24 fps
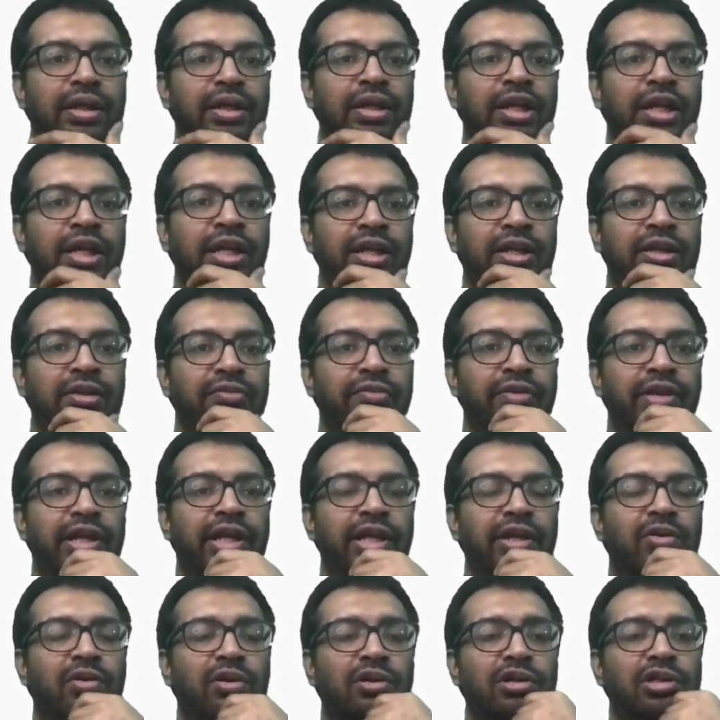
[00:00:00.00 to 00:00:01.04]
right, when I
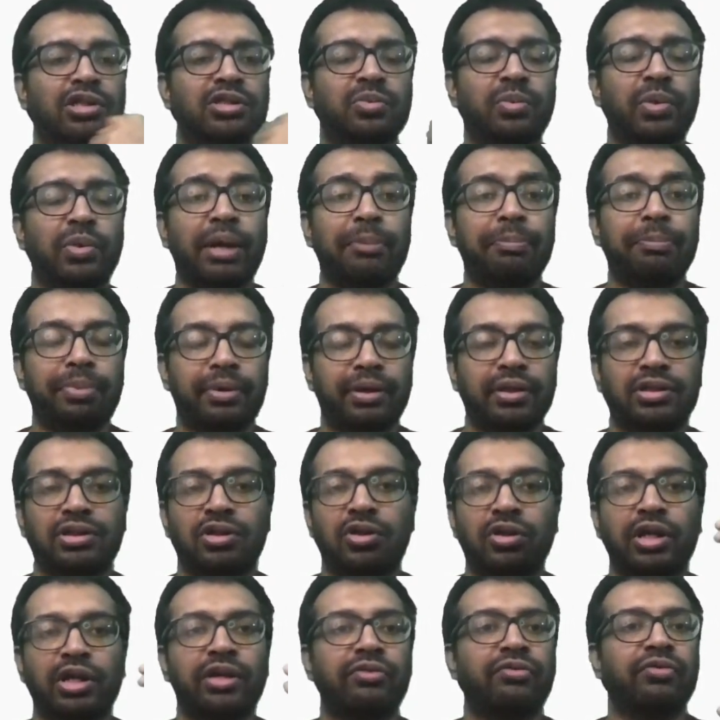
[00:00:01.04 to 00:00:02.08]
called swap
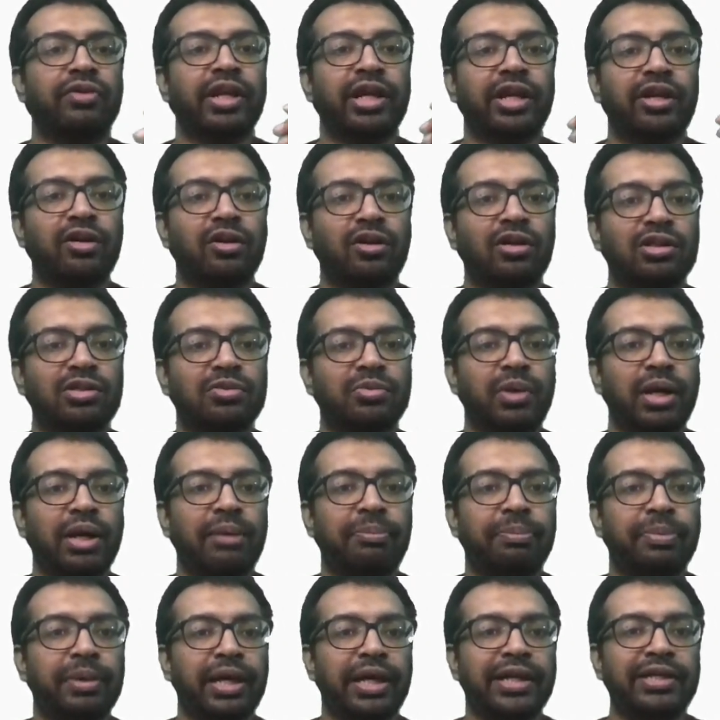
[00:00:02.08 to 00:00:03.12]

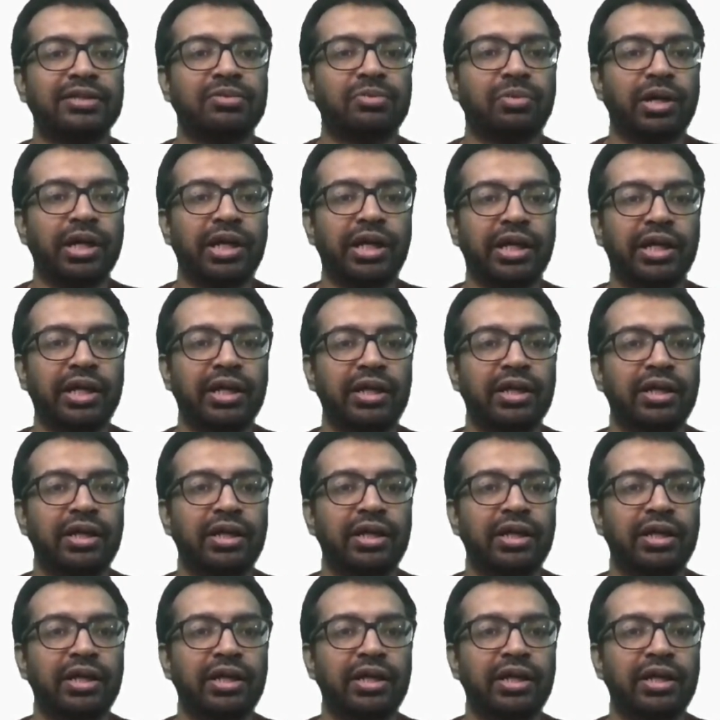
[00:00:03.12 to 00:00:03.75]
xy,